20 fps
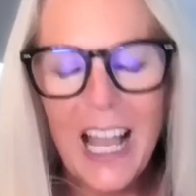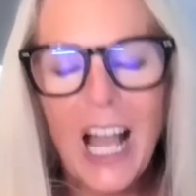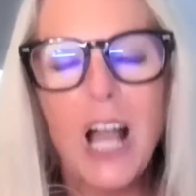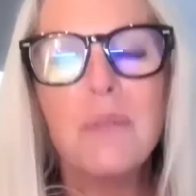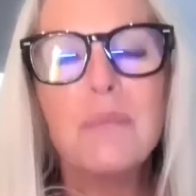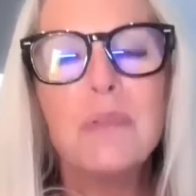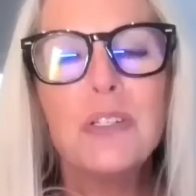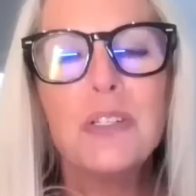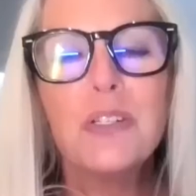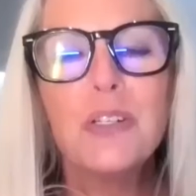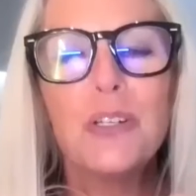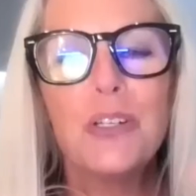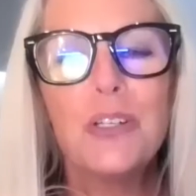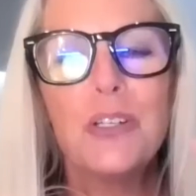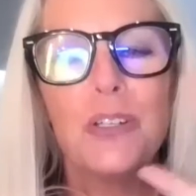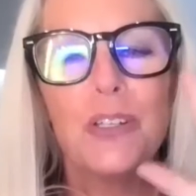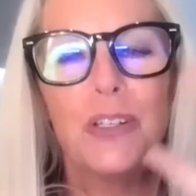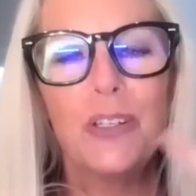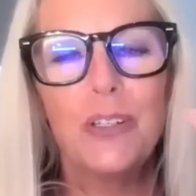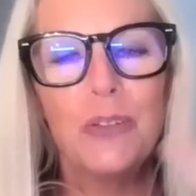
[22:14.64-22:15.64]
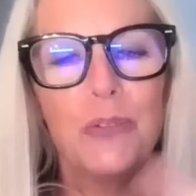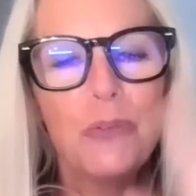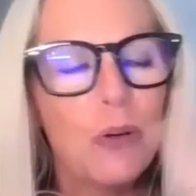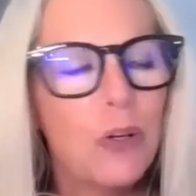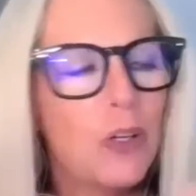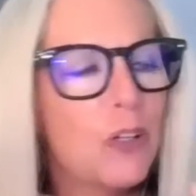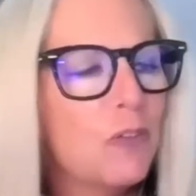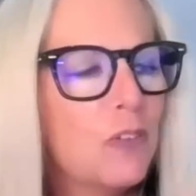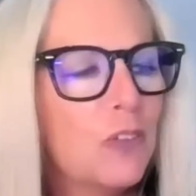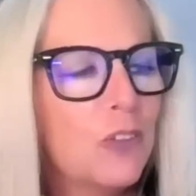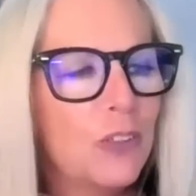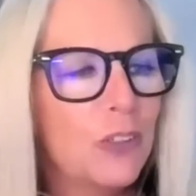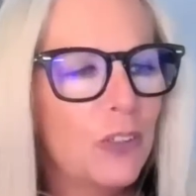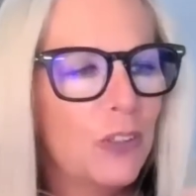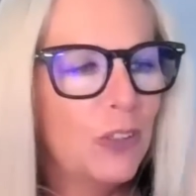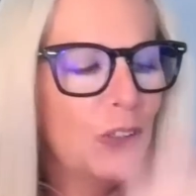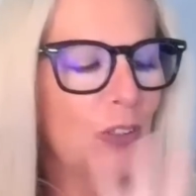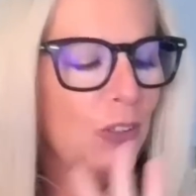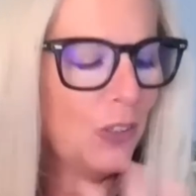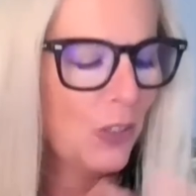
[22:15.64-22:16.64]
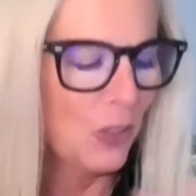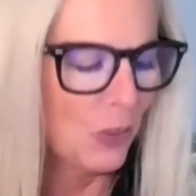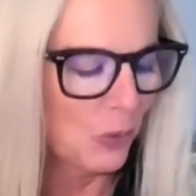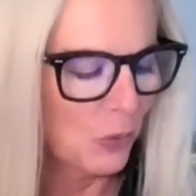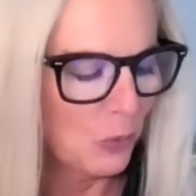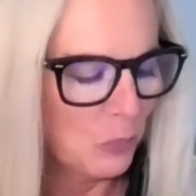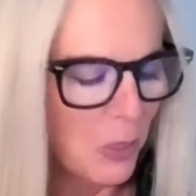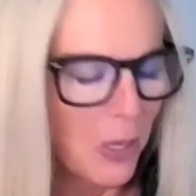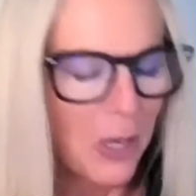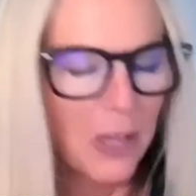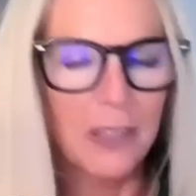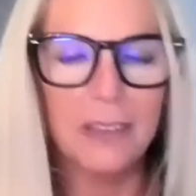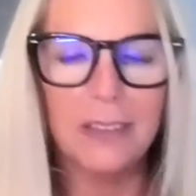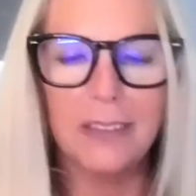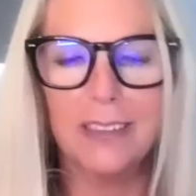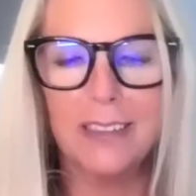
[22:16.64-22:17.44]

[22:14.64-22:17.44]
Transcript: I mean, you won't even know the pause,